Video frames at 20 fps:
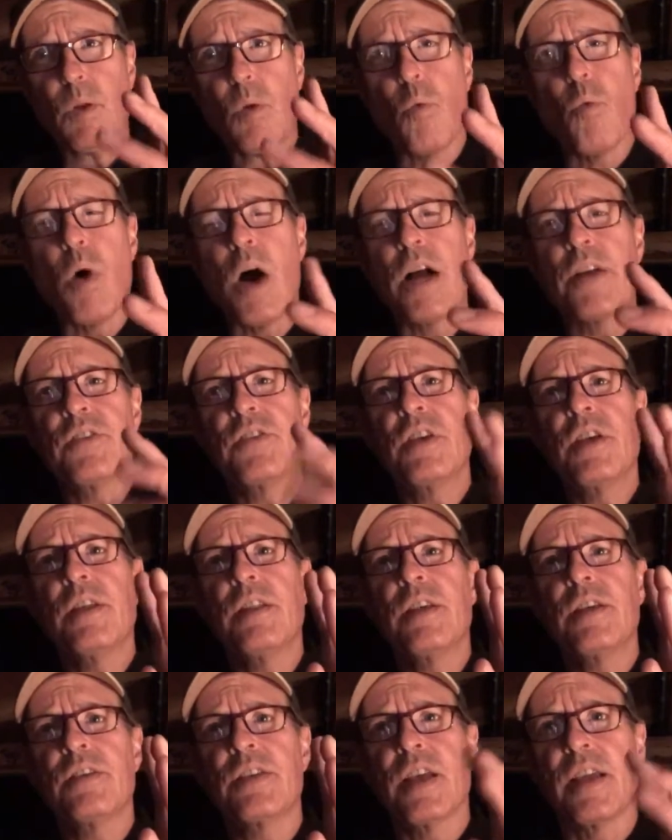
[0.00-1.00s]
Watching
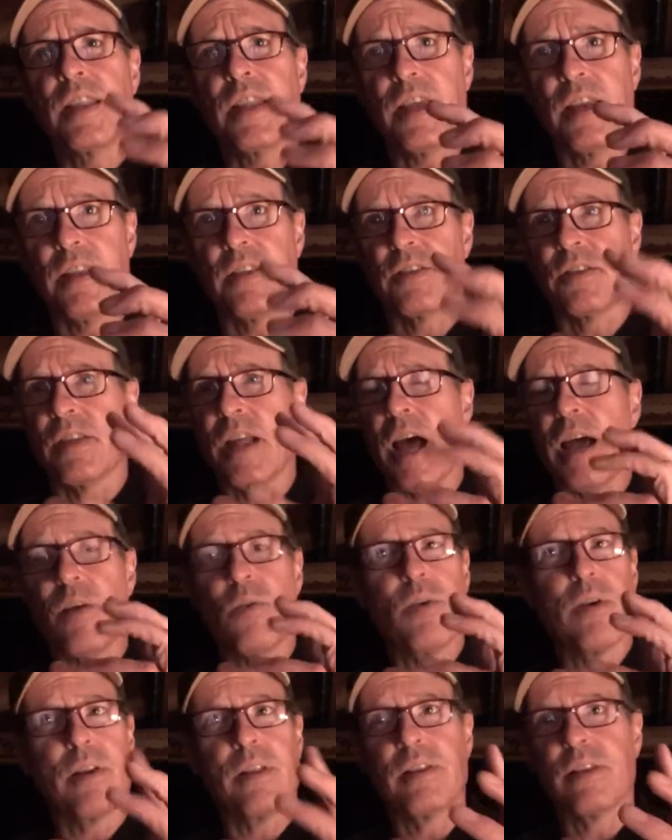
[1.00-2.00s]
this, and then it's not
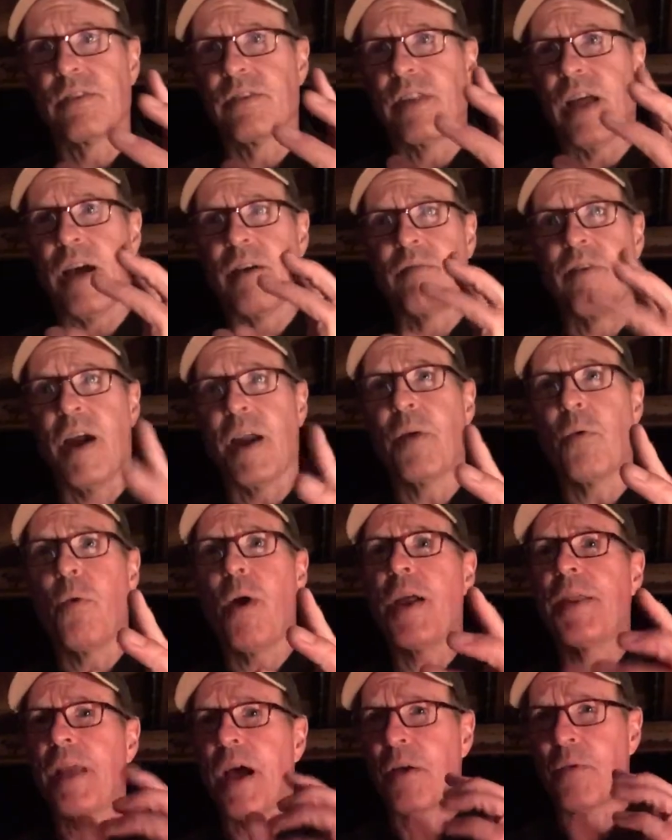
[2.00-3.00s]
right
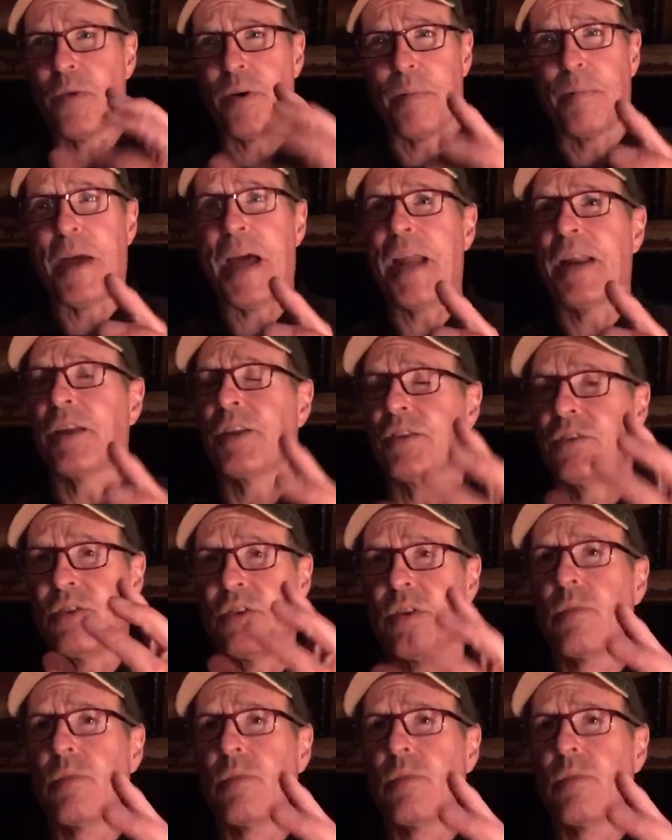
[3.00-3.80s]
away, not automatic. It